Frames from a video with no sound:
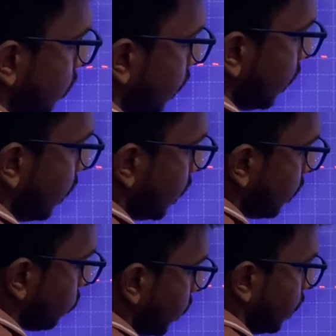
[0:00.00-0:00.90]
then here
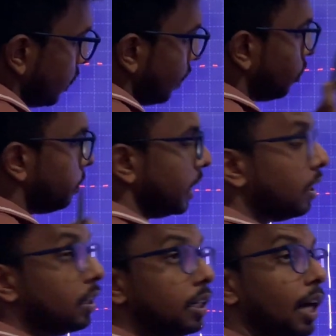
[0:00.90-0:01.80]
as well, there would be
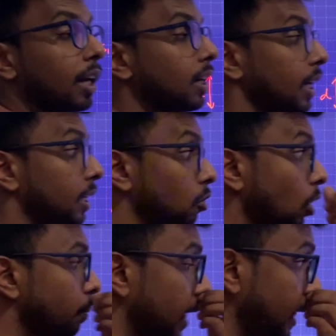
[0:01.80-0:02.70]
a dark line,
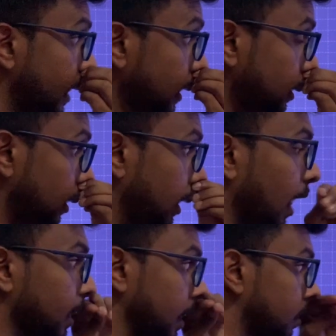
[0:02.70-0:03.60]
not brightness,
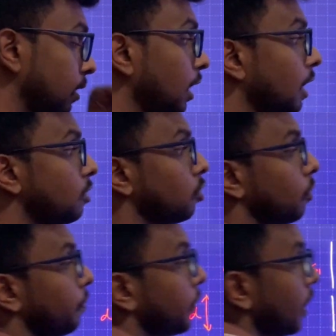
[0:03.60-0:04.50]
darkness.
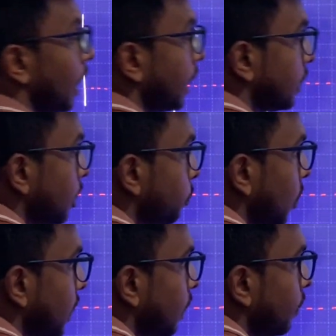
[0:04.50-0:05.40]
So at this
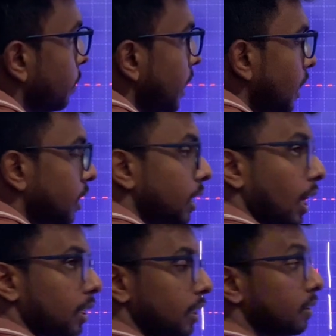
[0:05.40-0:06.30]
point there will be
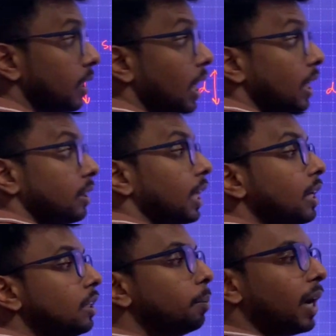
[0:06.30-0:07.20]
darkness.
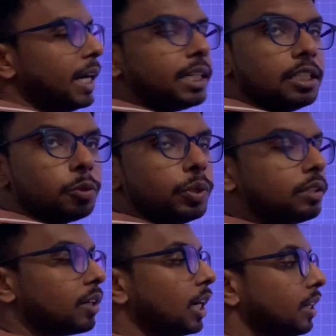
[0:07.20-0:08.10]
Then the brightness will
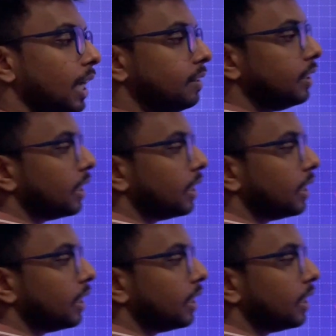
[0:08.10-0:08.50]
start rising